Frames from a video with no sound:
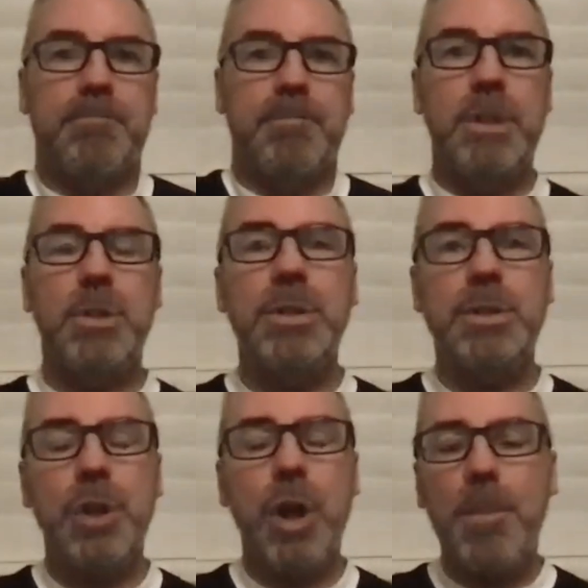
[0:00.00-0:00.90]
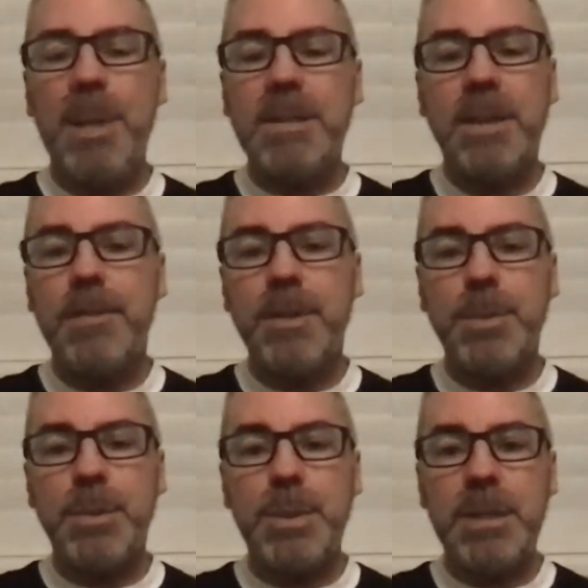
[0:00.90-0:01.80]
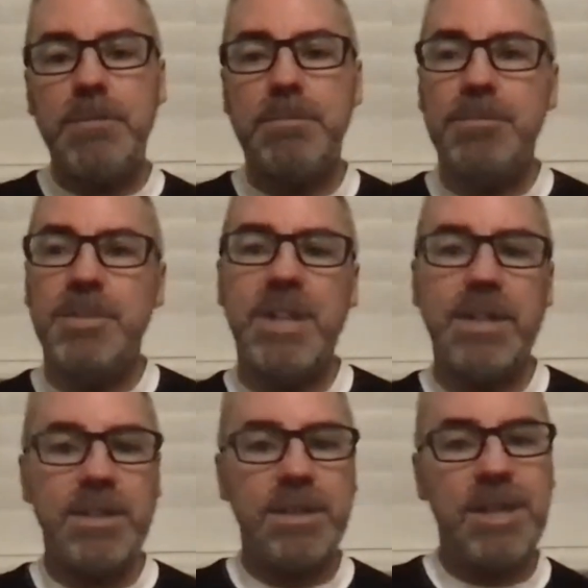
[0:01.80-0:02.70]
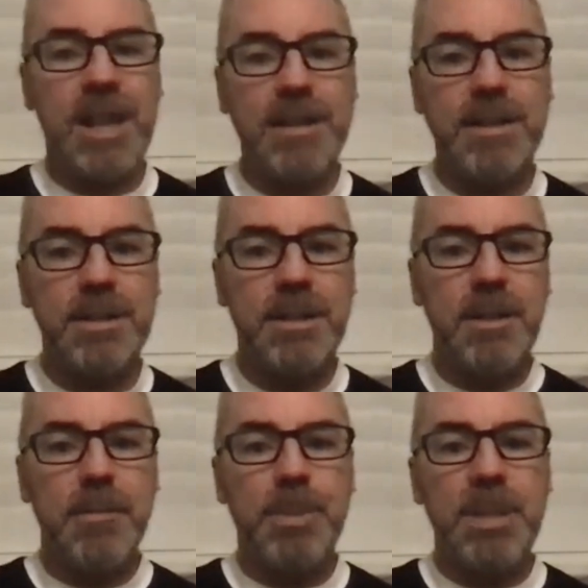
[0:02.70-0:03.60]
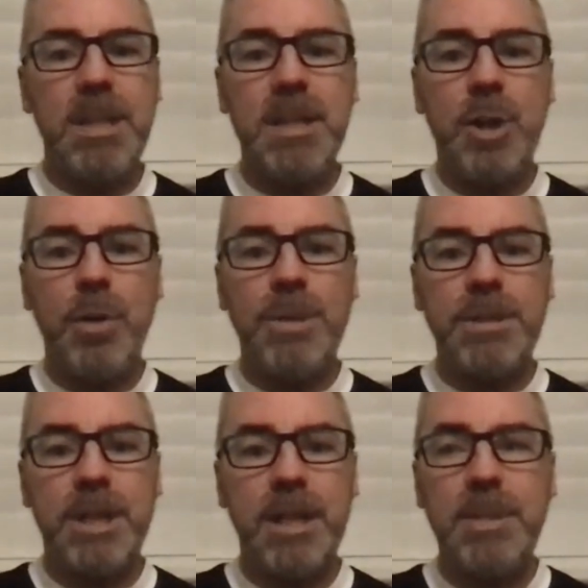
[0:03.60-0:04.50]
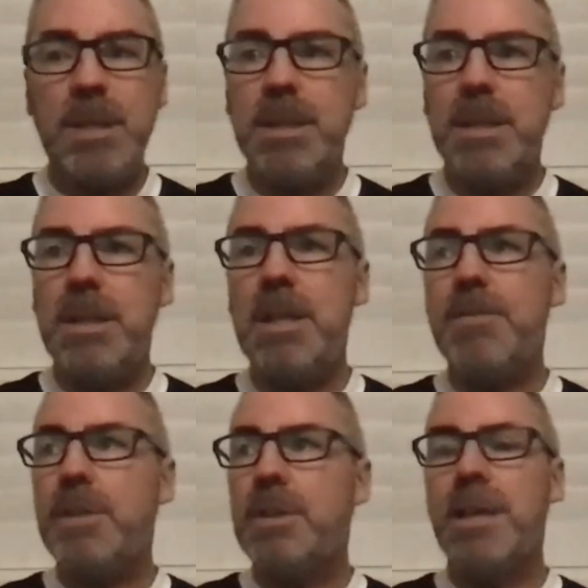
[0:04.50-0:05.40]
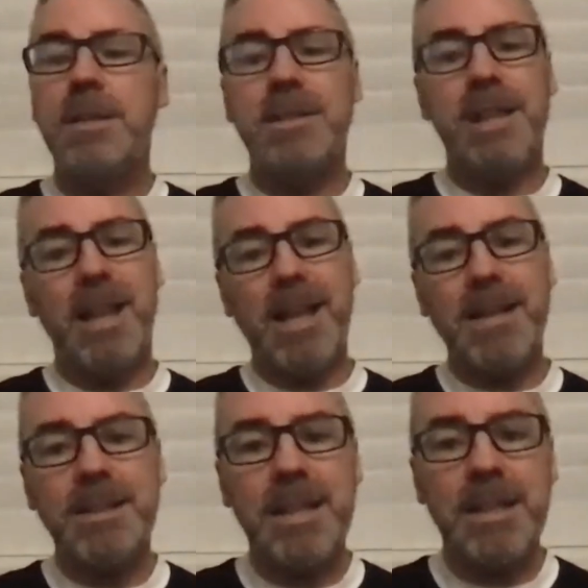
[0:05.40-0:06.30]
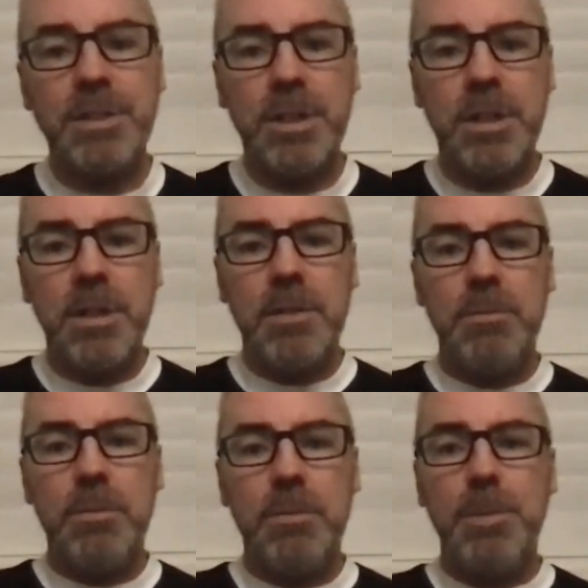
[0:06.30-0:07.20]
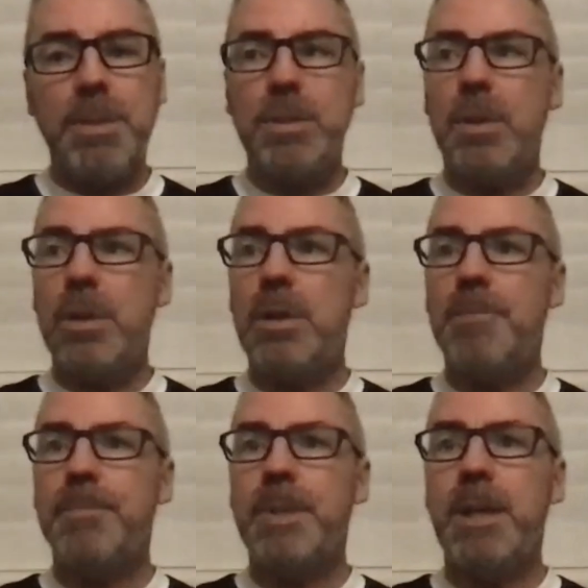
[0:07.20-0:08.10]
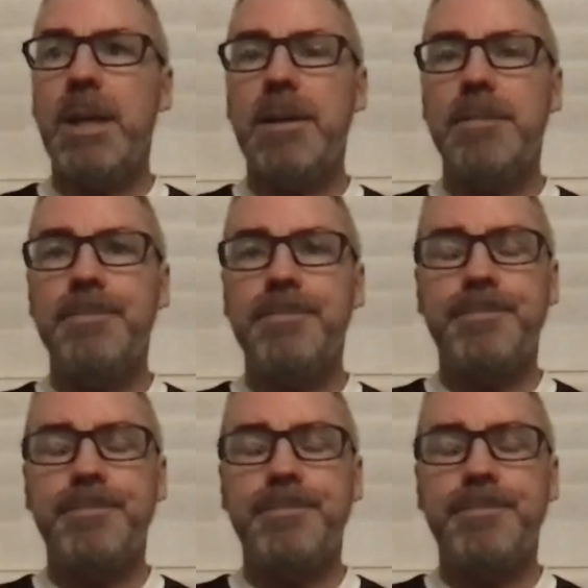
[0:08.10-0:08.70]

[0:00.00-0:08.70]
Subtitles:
there's not a big difference between 6th and 10th. But you hear it all the time, even into the last stage, where we saw the